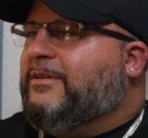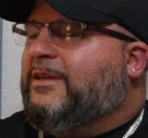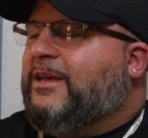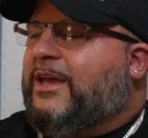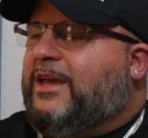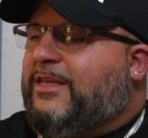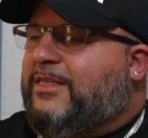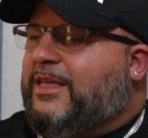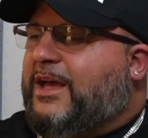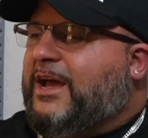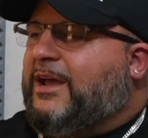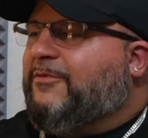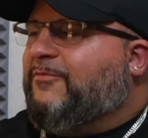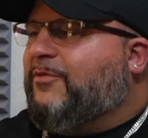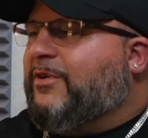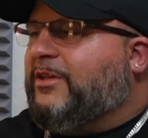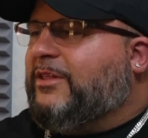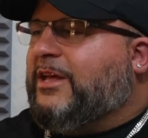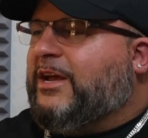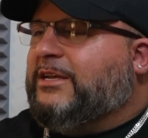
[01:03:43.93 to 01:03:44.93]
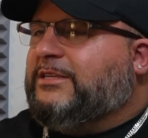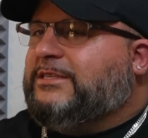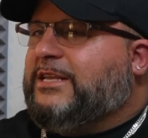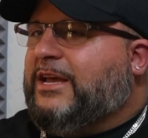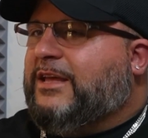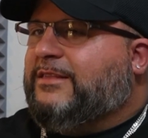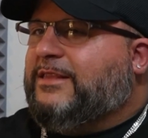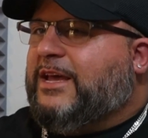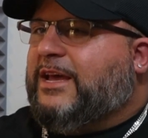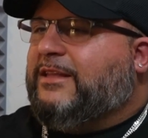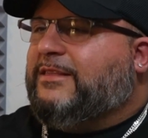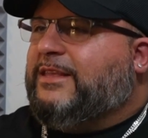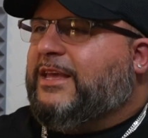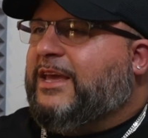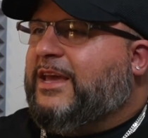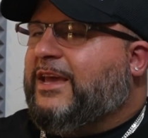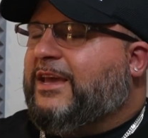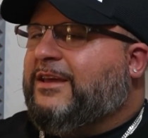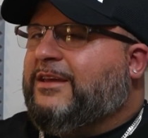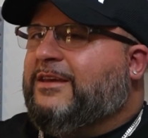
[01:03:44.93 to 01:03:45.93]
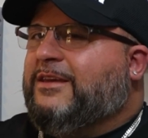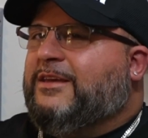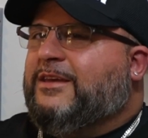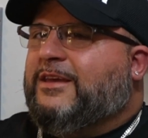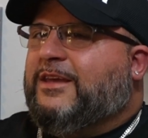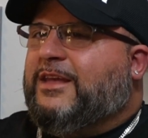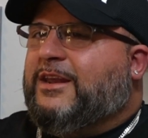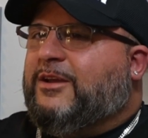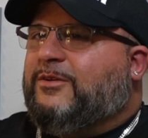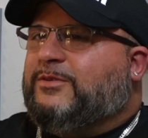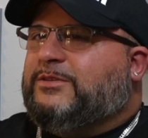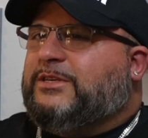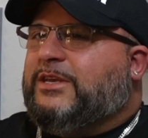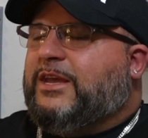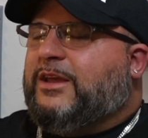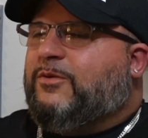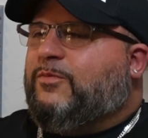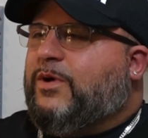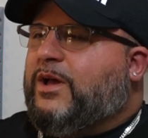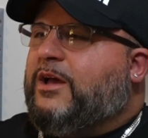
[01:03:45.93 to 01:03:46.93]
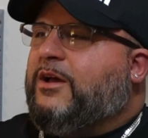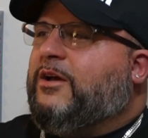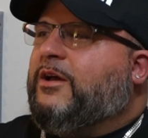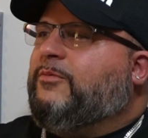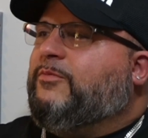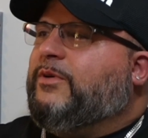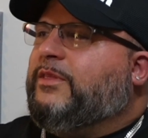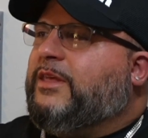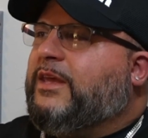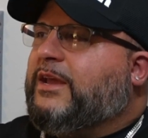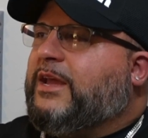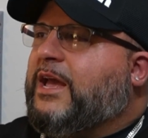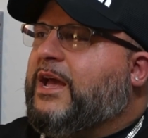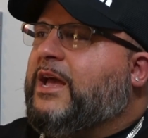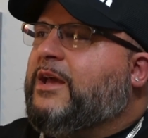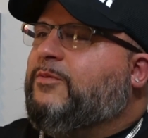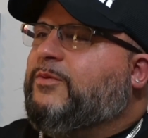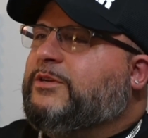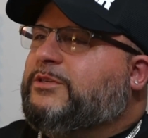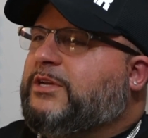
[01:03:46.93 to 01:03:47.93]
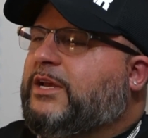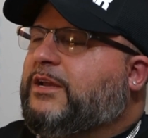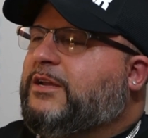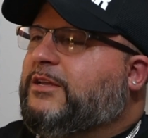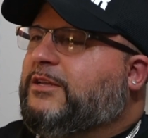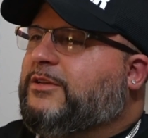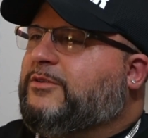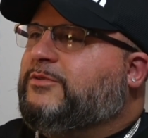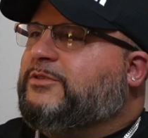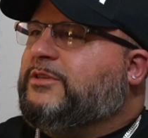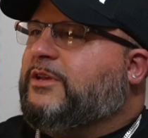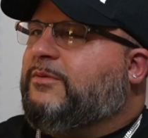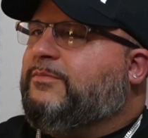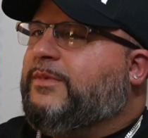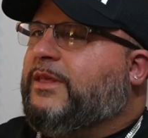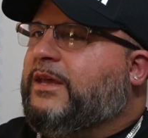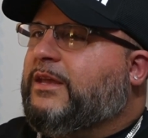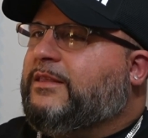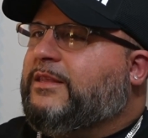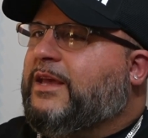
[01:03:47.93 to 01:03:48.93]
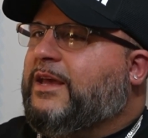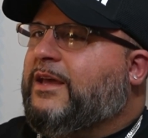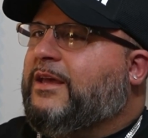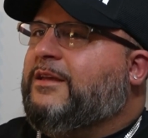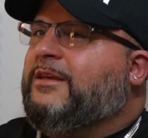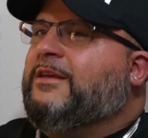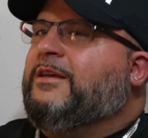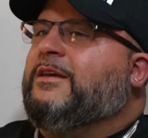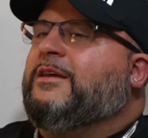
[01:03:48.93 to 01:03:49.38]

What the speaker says: And I realized that day, and I was like, wow, I wish I could do something like that.